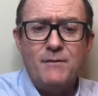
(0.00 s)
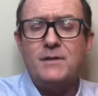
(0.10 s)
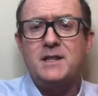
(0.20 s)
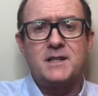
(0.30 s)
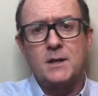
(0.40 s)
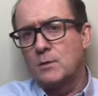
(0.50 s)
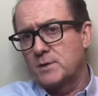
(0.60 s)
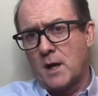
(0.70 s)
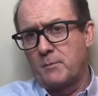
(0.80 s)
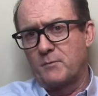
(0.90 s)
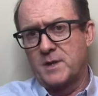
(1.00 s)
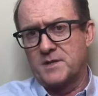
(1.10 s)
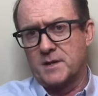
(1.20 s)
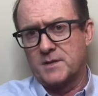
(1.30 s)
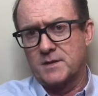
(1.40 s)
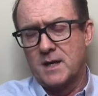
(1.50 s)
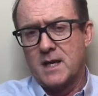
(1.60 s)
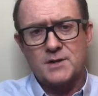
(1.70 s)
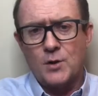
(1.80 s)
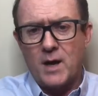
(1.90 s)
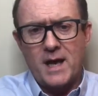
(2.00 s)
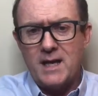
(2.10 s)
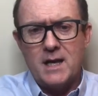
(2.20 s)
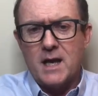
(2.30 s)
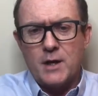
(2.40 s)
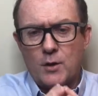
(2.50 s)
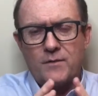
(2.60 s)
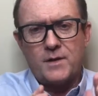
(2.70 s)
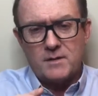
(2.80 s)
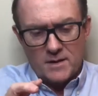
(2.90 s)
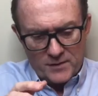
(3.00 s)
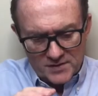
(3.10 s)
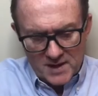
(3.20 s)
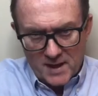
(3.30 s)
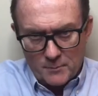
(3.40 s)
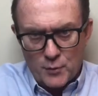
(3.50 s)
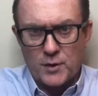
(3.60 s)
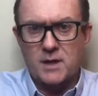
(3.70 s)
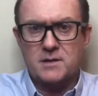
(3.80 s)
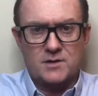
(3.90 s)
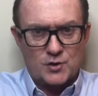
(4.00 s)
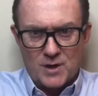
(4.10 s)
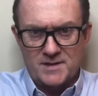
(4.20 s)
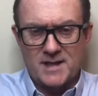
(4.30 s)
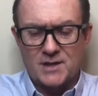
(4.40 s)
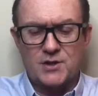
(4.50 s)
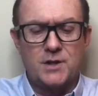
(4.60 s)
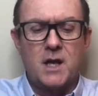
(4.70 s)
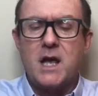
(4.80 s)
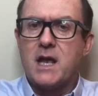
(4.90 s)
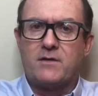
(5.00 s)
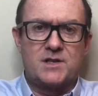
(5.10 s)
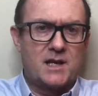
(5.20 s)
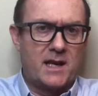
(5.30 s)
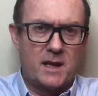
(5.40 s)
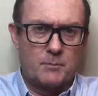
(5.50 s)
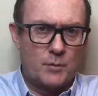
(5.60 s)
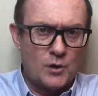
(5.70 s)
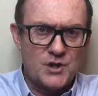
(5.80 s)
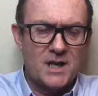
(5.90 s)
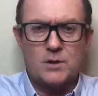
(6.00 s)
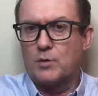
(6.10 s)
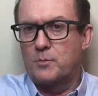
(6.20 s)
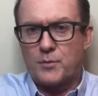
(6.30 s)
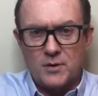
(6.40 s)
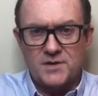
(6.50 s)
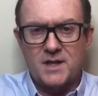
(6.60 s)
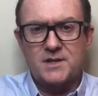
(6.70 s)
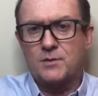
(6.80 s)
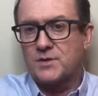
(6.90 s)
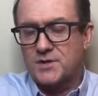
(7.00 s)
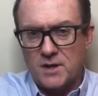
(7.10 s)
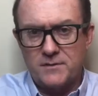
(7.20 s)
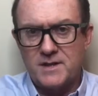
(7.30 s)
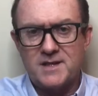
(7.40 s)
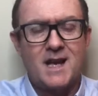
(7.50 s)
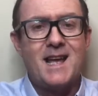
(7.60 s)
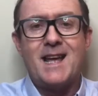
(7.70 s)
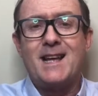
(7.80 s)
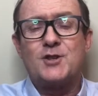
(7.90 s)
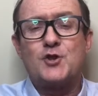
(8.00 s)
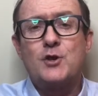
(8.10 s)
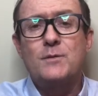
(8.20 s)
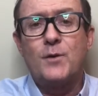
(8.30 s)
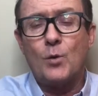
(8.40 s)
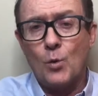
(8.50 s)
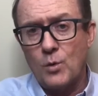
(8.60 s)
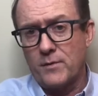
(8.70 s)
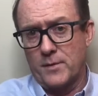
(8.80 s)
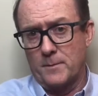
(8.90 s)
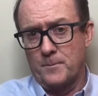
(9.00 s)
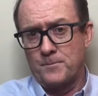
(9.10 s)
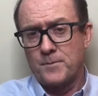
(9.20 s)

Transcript: every single type of business. It's not any, if you're selling a product as a transaction, if you're selling a project or a process or a service, it's true for all of them.